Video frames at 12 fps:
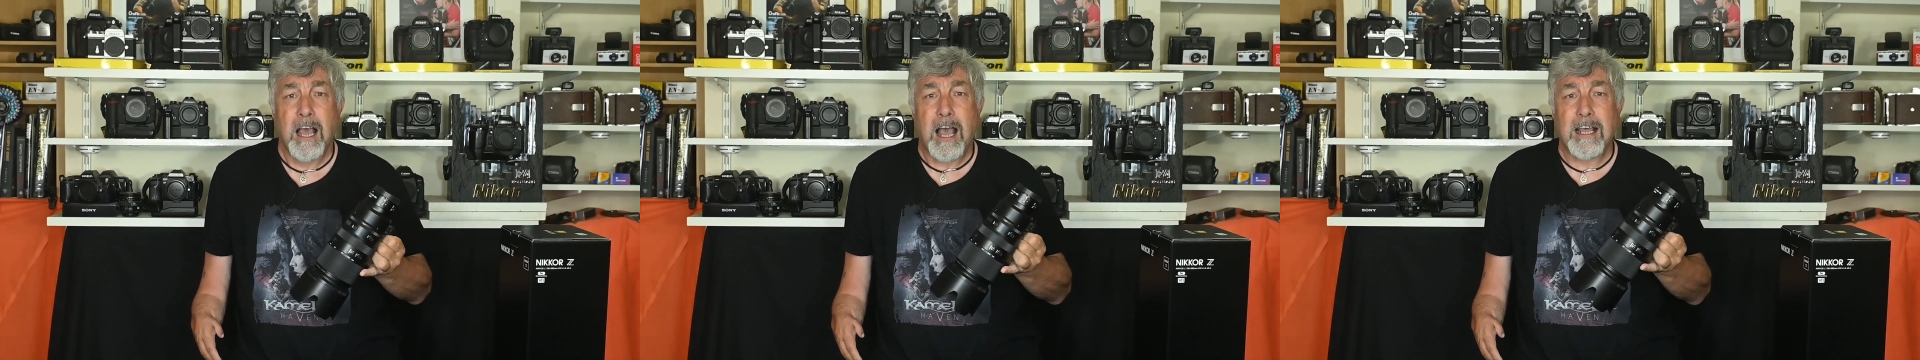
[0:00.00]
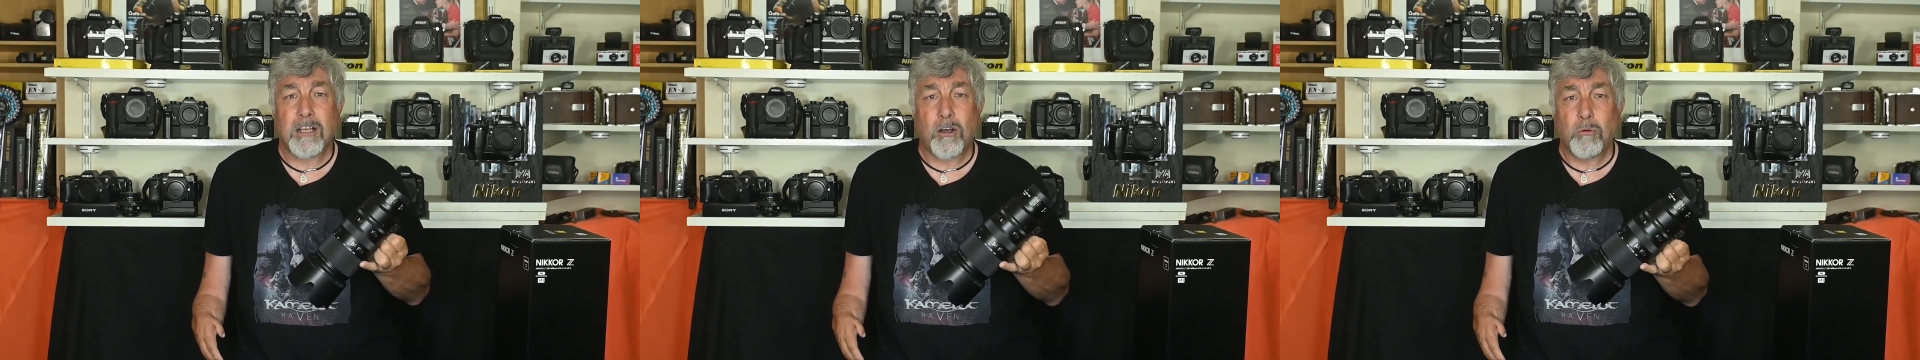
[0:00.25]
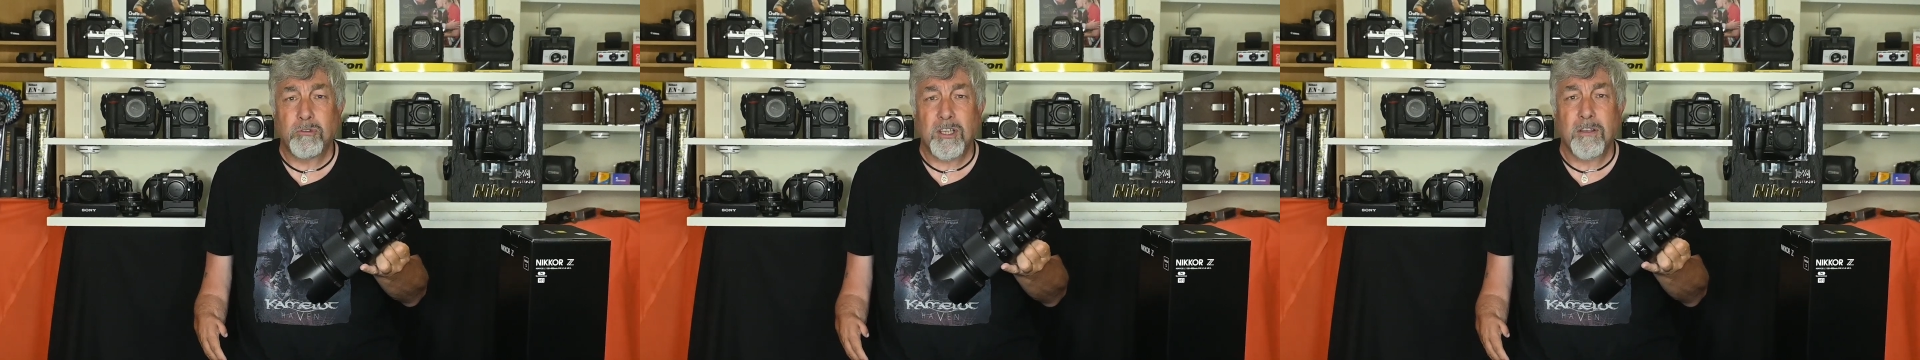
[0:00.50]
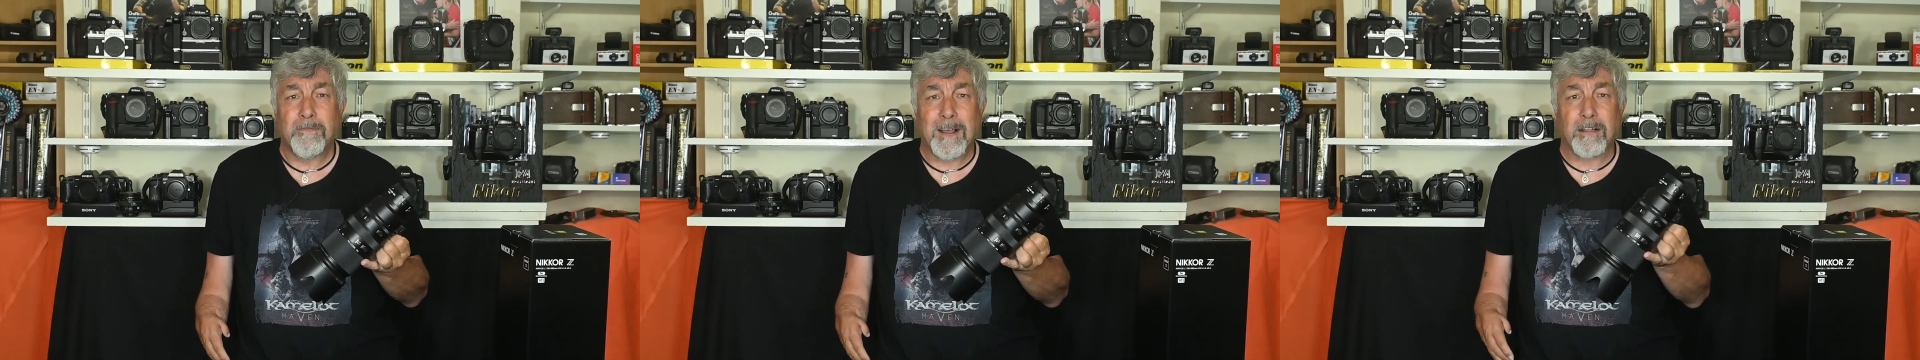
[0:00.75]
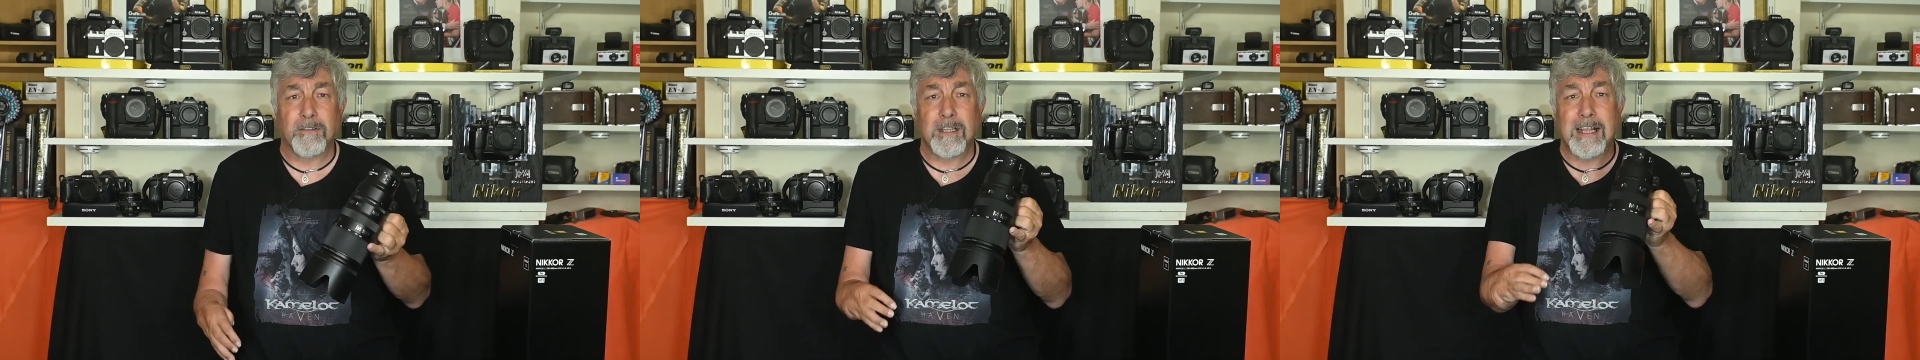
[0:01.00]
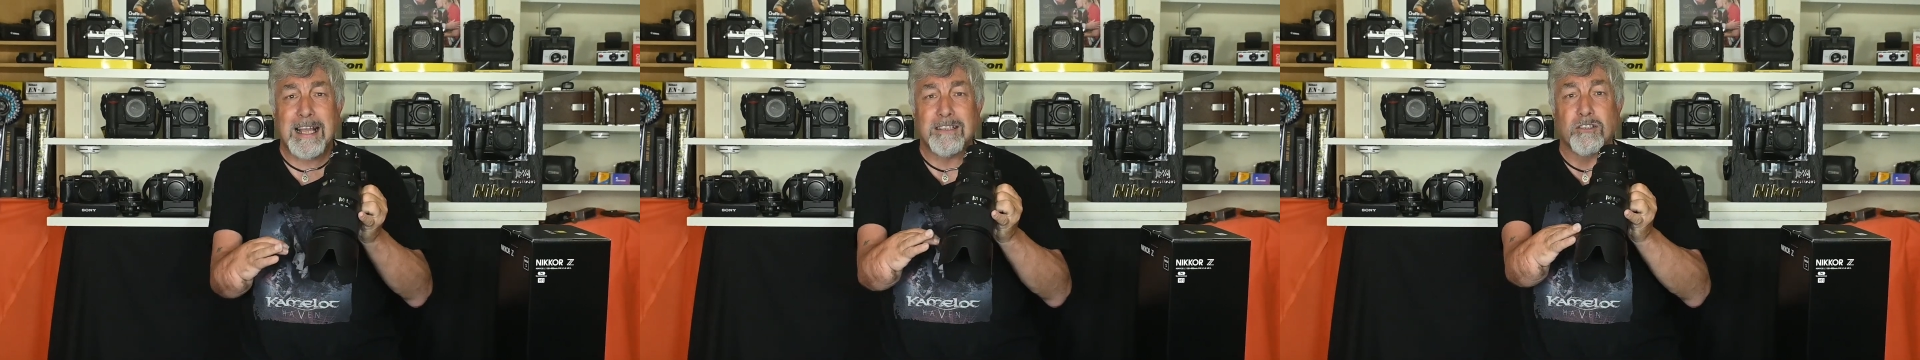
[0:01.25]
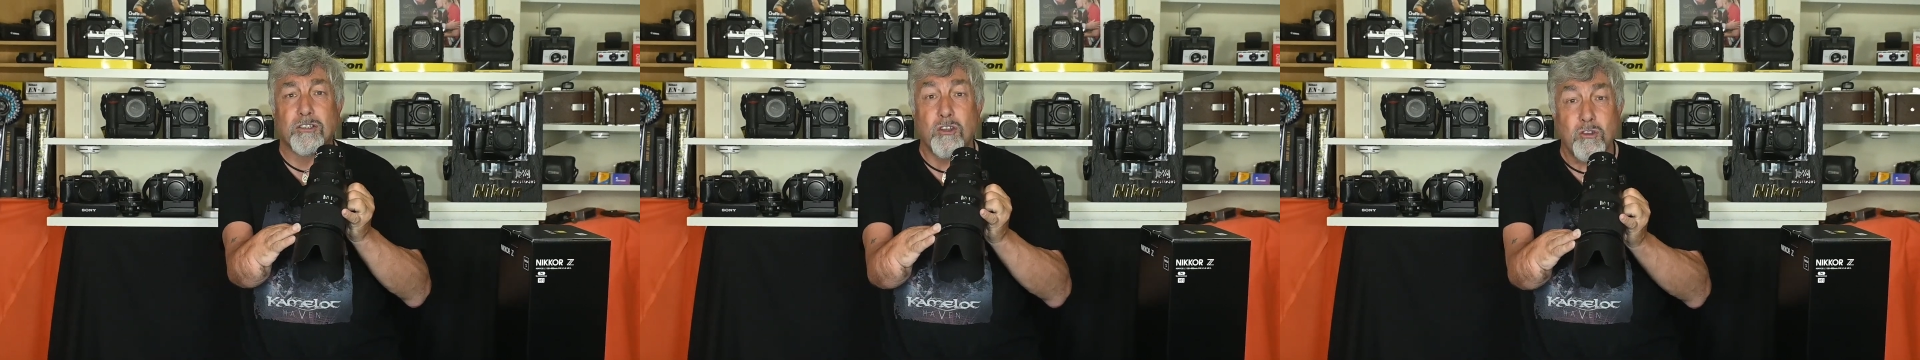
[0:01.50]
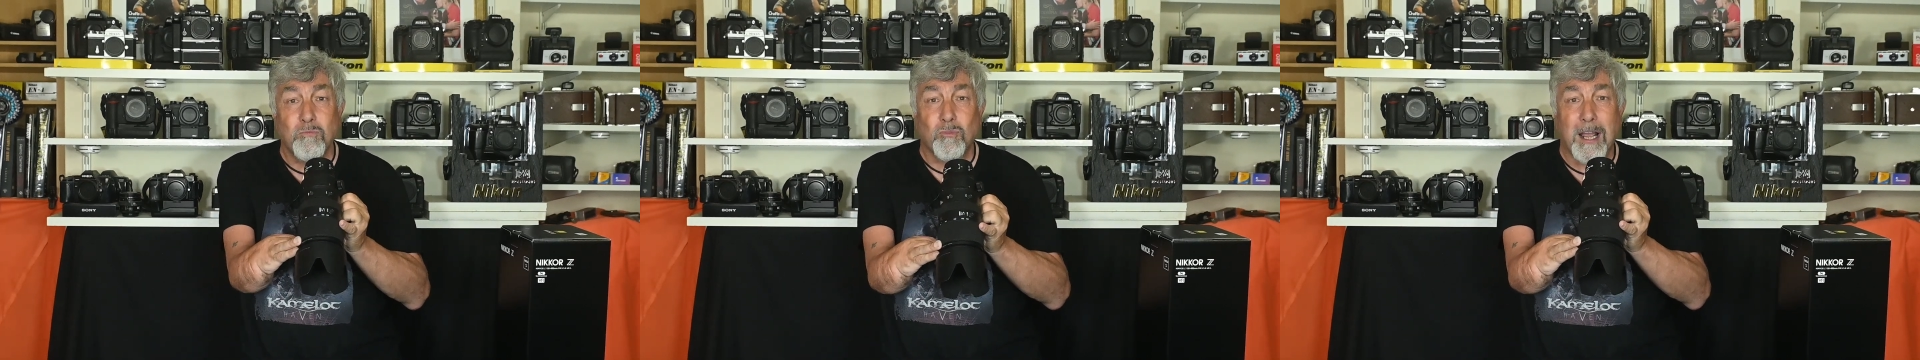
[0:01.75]
and I also felt that
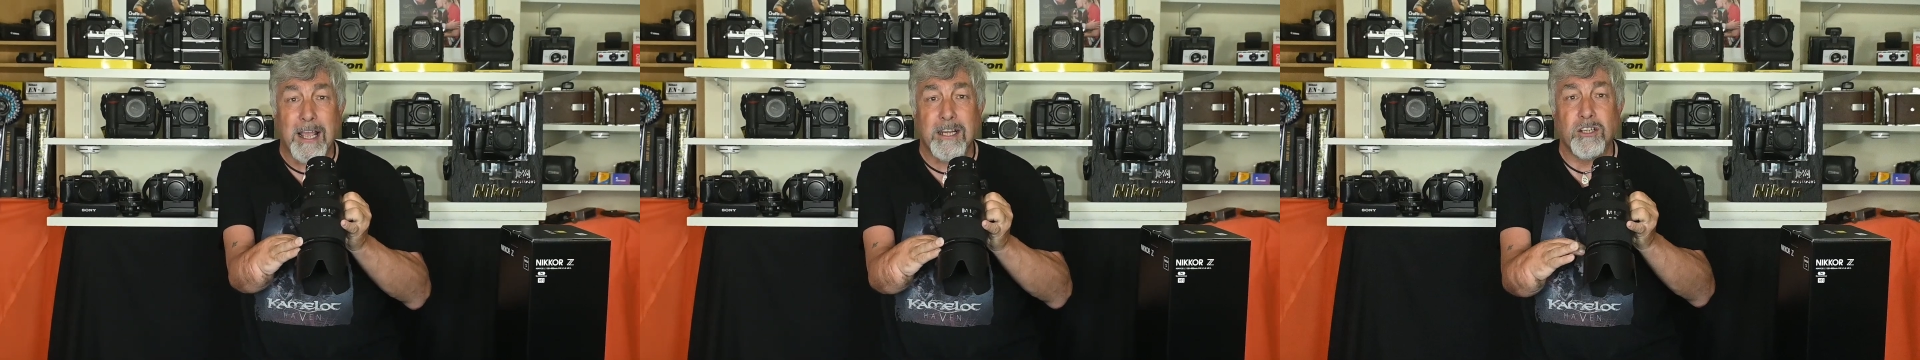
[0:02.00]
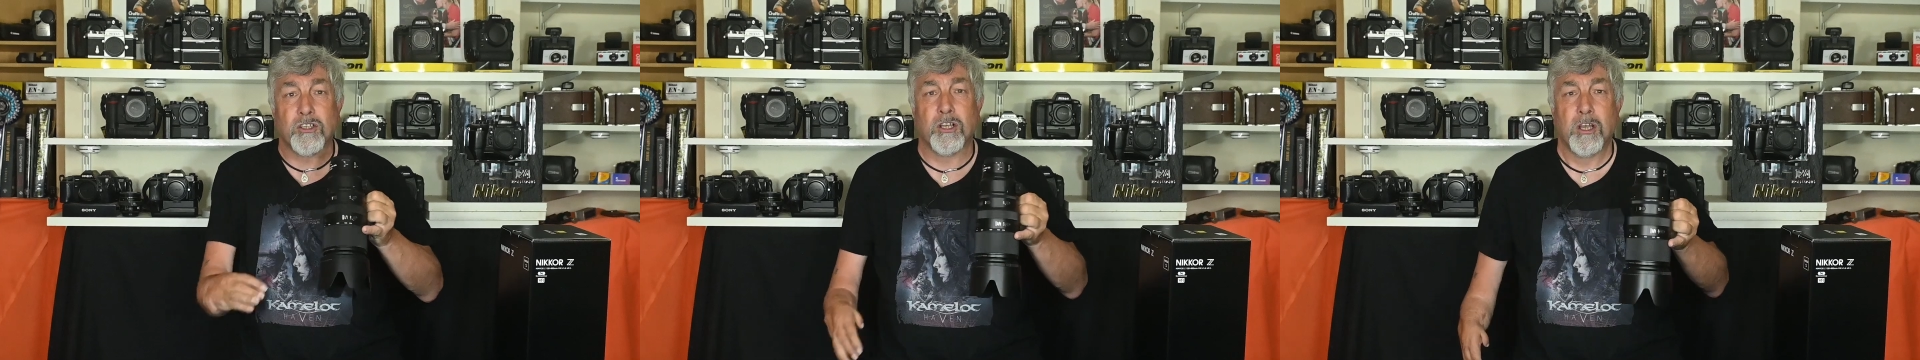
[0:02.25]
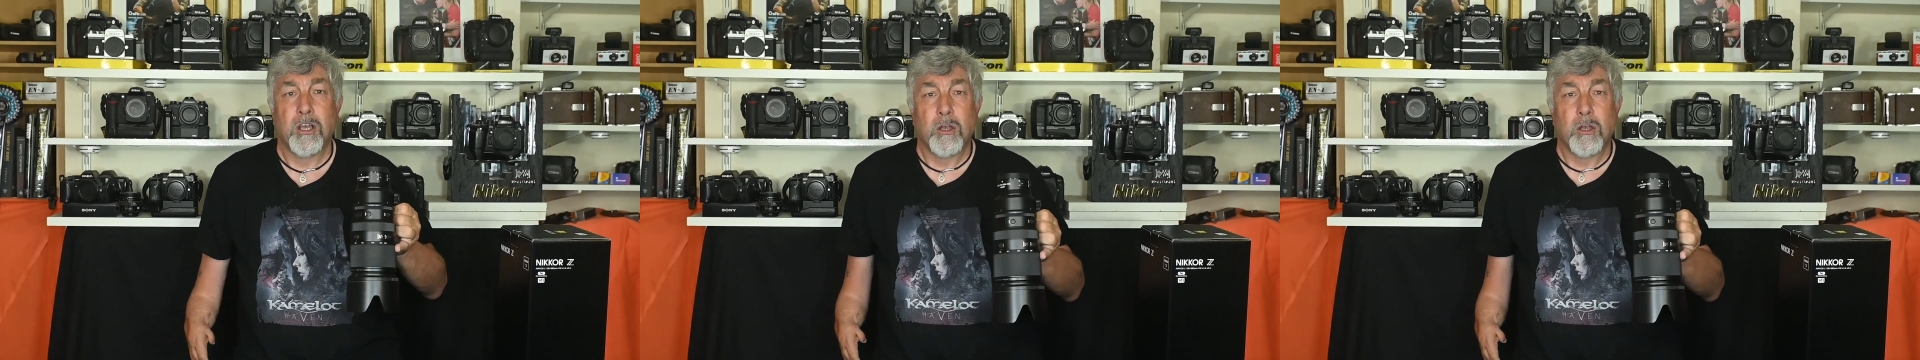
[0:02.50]
zoom range